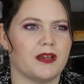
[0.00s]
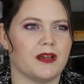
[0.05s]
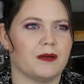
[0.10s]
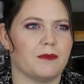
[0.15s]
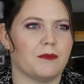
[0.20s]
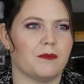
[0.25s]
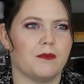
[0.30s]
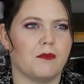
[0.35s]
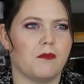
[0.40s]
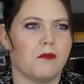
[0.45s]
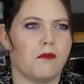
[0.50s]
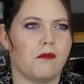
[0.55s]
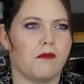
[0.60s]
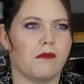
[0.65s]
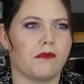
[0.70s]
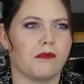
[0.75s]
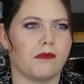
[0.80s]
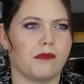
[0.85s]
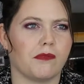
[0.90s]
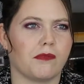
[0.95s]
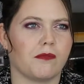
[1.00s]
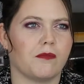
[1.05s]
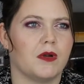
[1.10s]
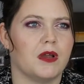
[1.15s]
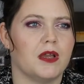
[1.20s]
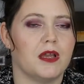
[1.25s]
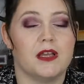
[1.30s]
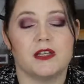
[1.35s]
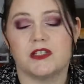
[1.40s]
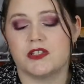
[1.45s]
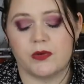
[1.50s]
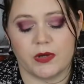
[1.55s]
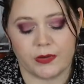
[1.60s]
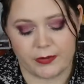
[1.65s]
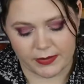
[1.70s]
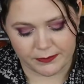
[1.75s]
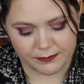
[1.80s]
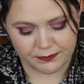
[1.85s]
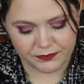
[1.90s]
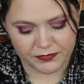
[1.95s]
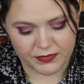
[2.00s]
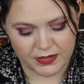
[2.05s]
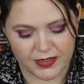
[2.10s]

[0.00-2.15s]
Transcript: So anyway,